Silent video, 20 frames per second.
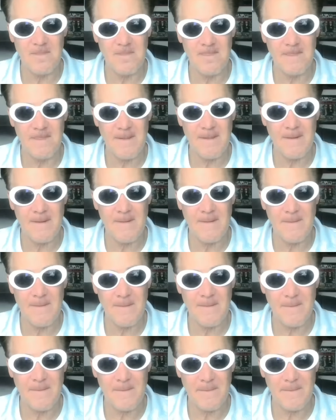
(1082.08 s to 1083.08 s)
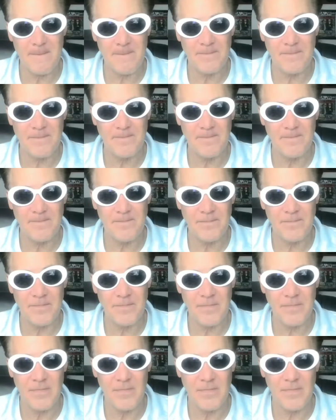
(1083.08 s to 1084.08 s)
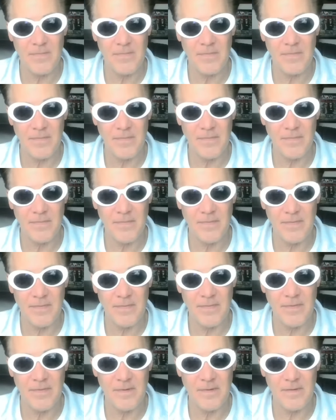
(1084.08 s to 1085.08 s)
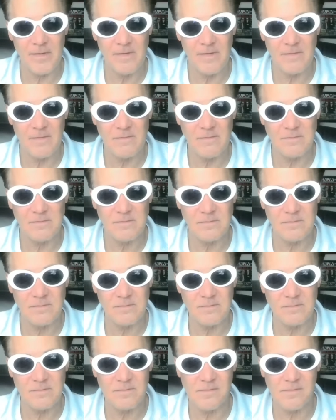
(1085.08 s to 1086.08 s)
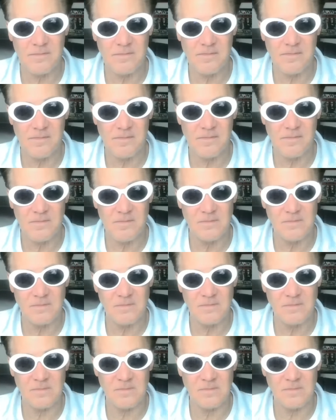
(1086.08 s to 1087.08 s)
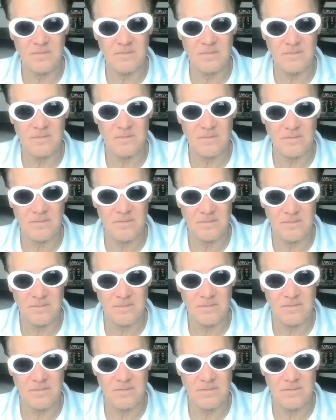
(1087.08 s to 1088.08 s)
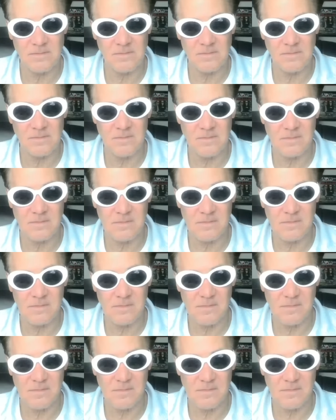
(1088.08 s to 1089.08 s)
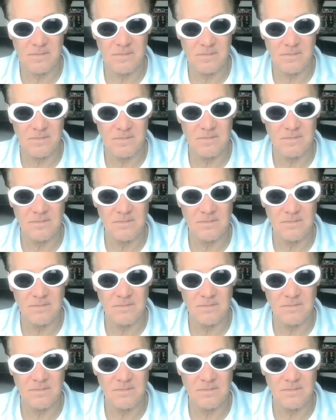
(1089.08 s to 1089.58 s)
[no speech]